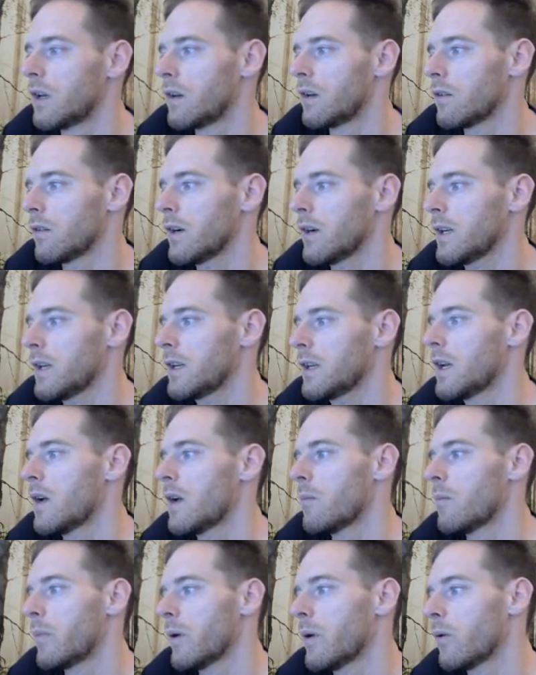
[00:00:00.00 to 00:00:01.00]
All right,
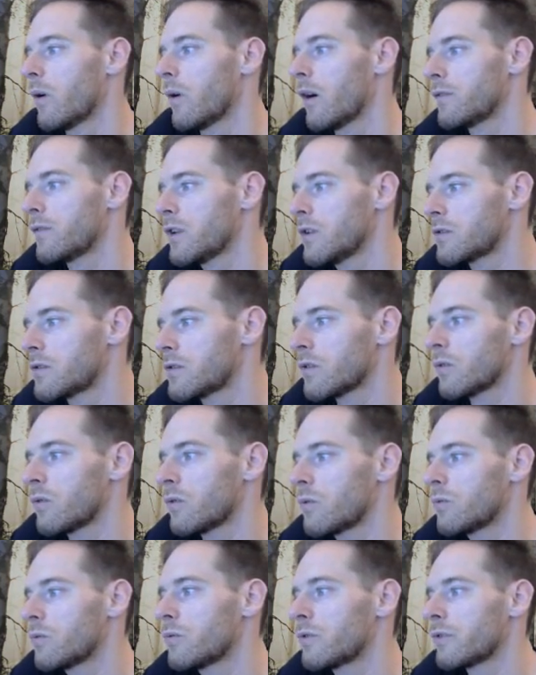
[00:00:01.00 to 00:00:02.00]
but I've used
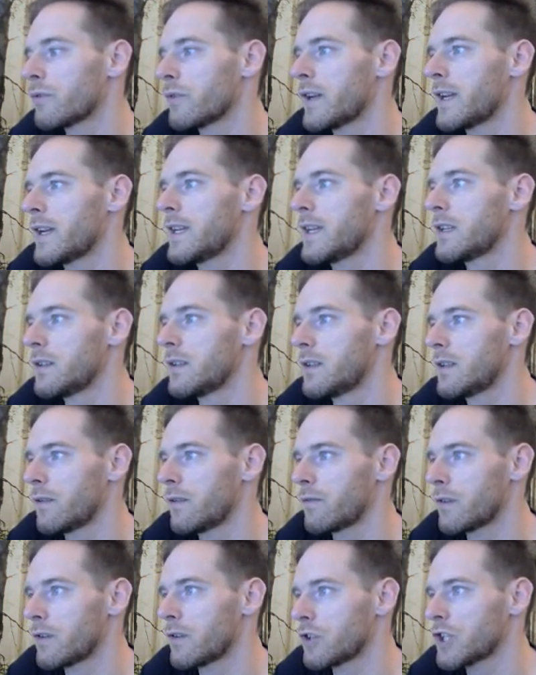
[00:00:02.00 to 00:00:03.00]
all three
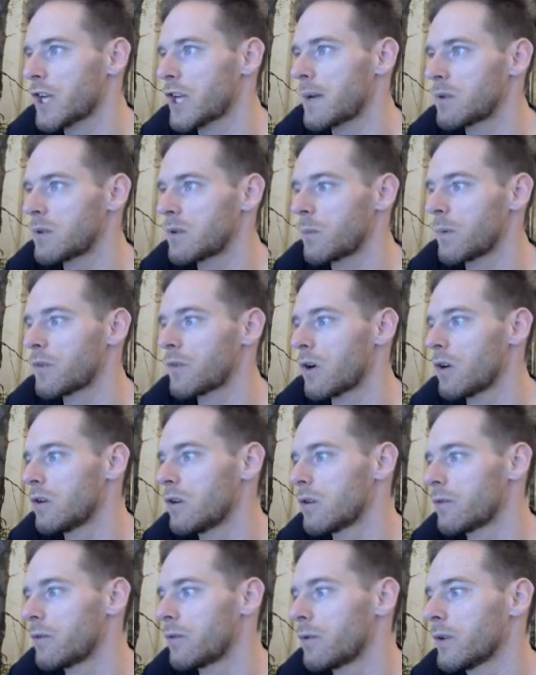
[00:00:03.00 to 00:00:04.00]
different shapes that we've got to
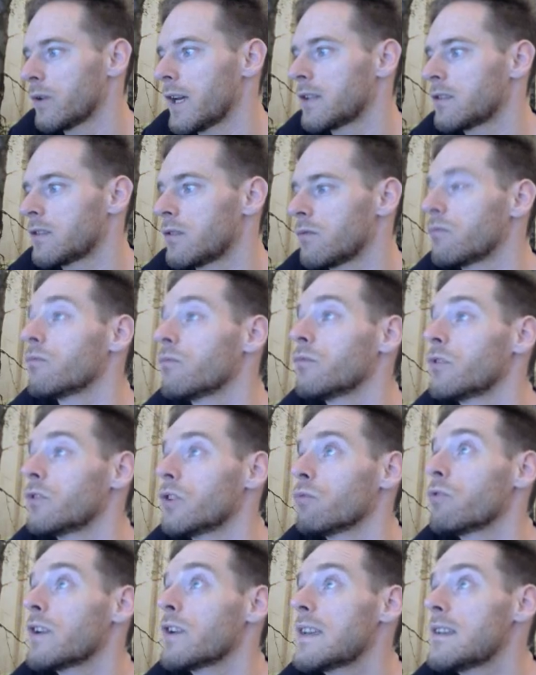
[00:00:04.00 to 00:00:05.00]
look for there to
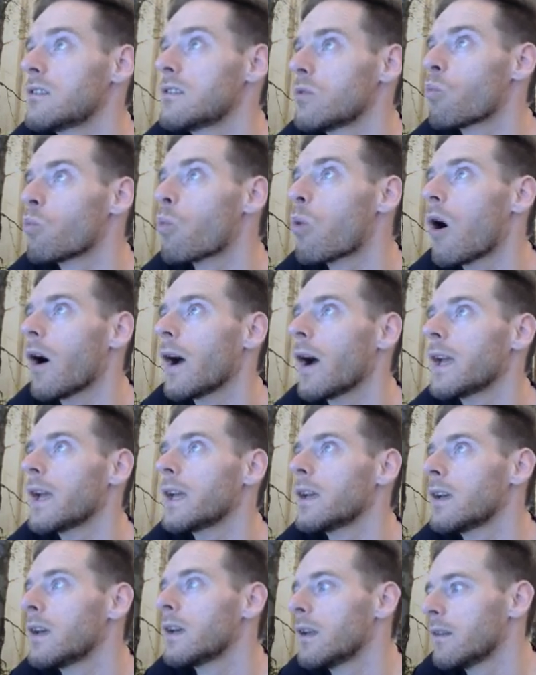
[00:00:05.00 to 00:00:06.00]
reason why
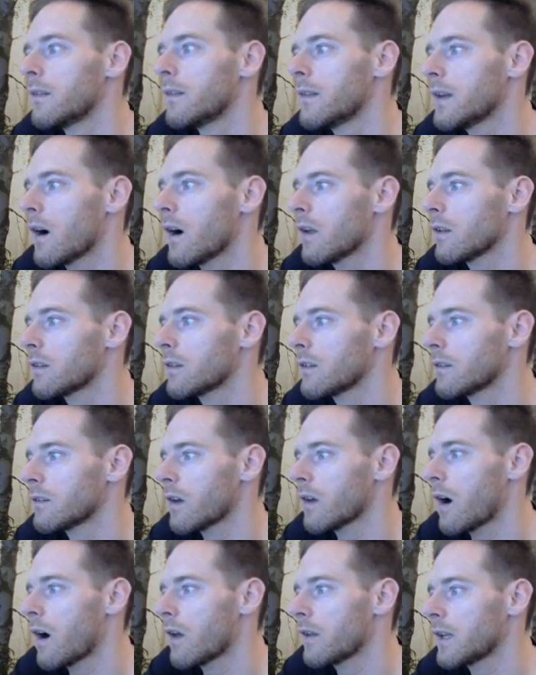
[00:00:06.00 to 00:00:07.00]
the answers
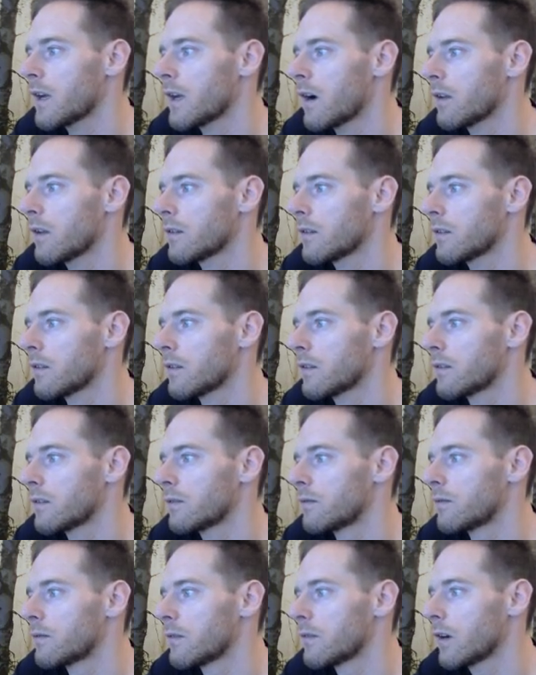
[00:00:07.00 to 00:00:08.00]
are the answers.
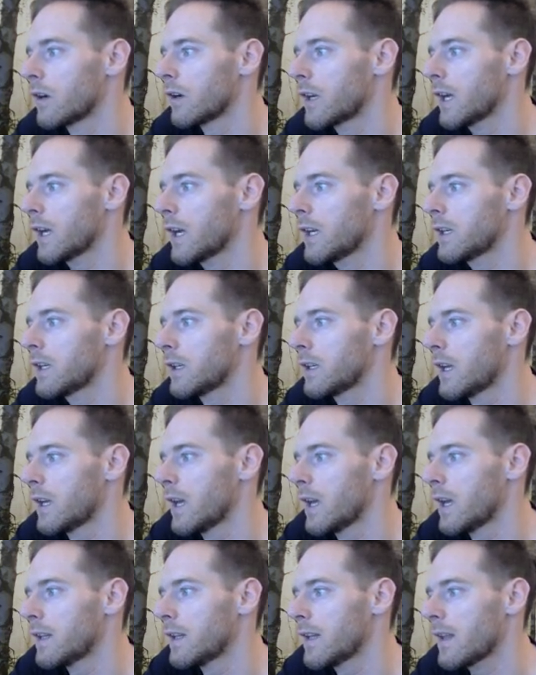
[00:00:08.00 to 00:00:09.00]
Okay,
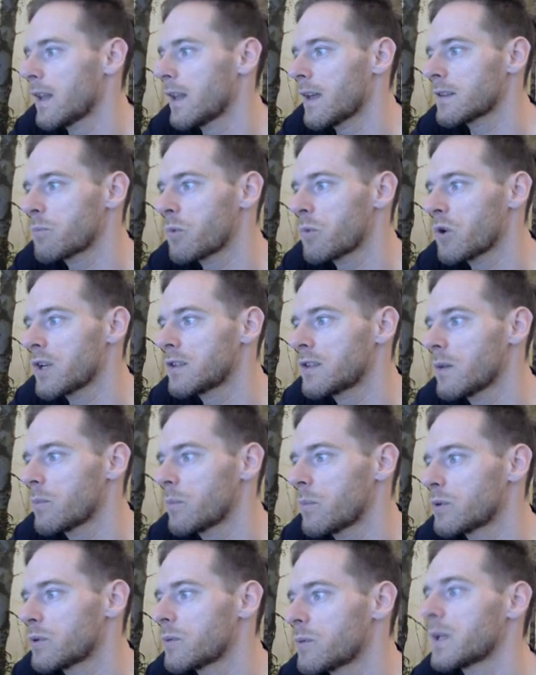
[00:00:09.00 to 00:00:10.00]
now that's pretty
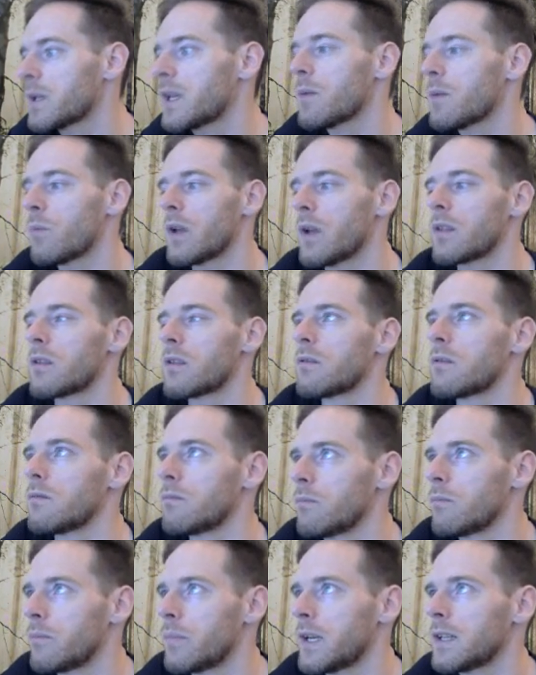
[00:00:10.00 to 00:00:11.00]
simple to begin with,
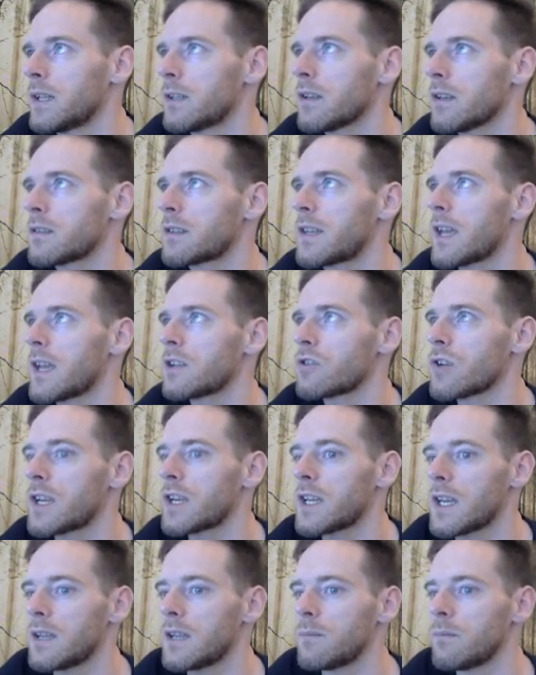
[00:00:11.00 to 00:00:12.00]
but it does get
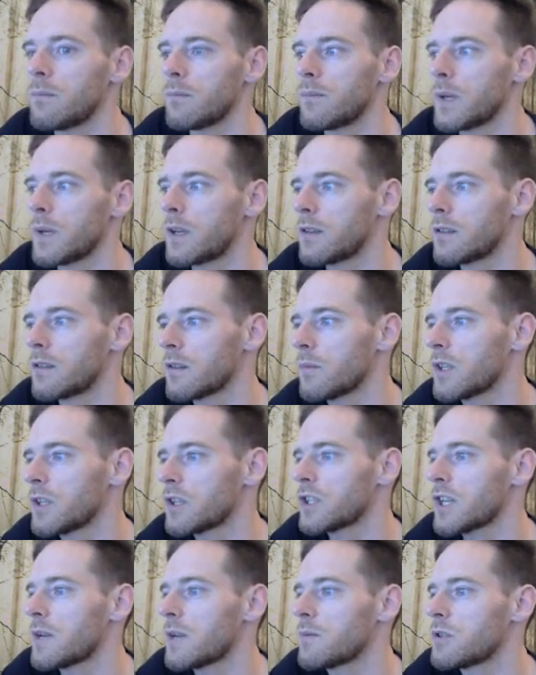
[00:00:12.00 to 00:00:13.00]
tricky because some of the
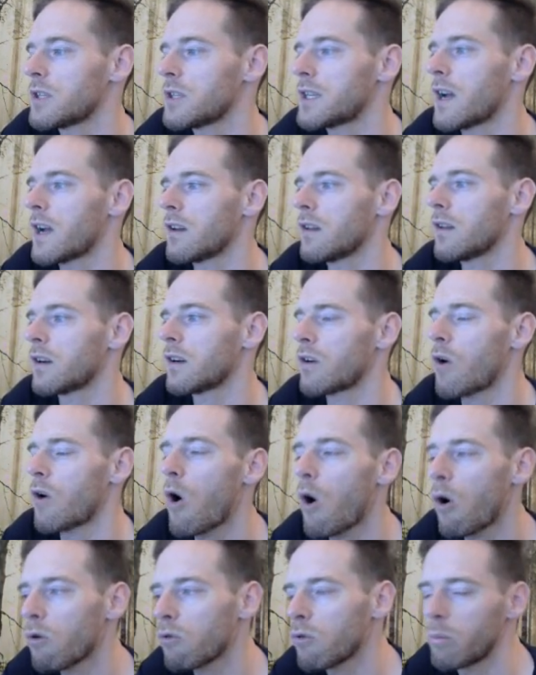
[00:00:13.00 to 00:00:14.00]
shapes you get look
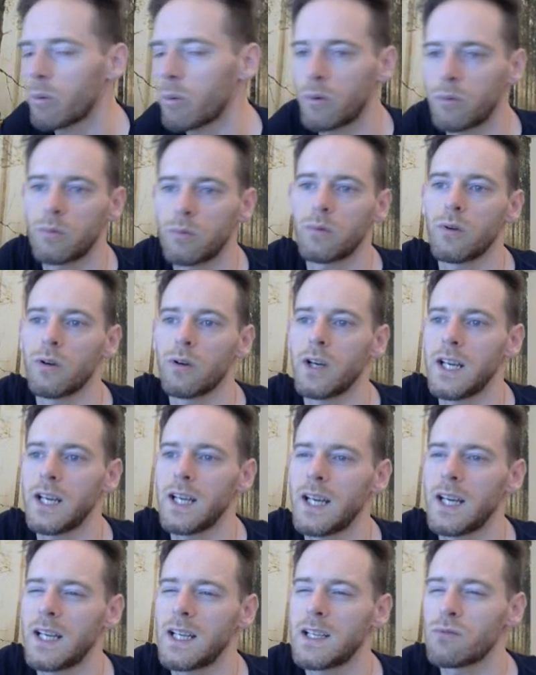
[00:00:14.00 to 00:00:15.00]
horrible,
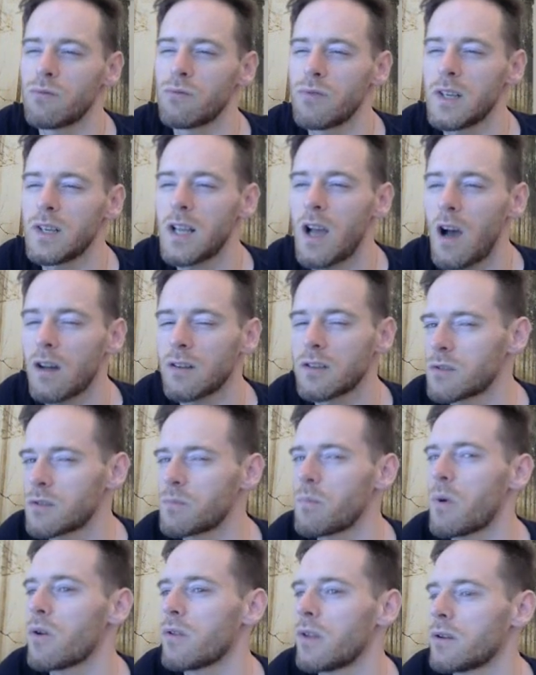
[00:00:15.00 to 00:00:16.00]
right? And it's really hard to
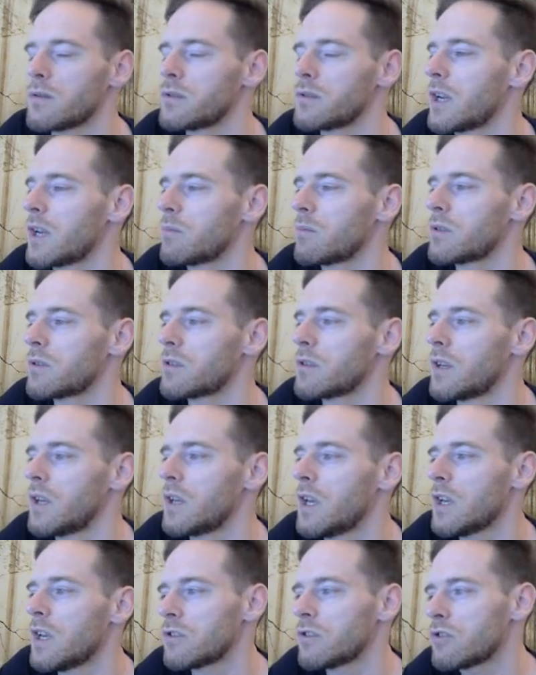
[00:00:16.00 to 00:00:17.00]
spot those shapes.
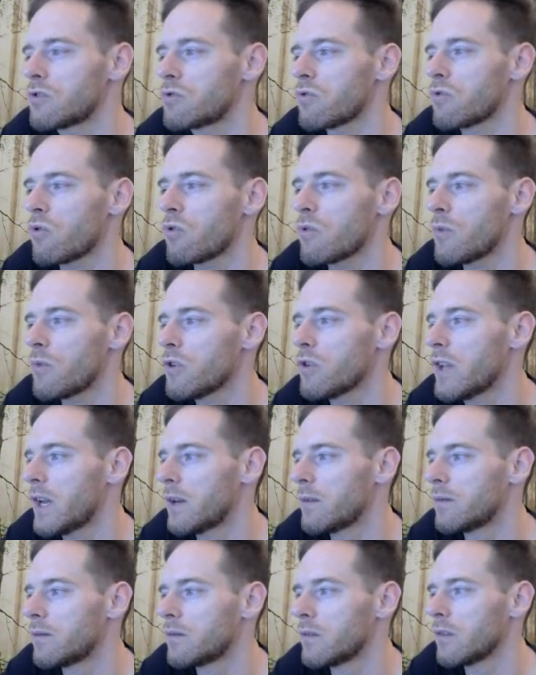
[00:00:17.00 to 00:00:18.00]
So just draw them on there,
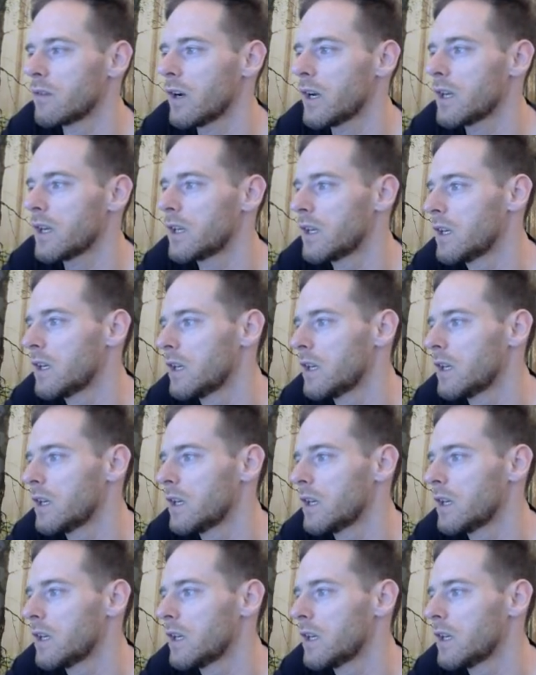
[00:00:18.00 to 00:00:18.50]
right?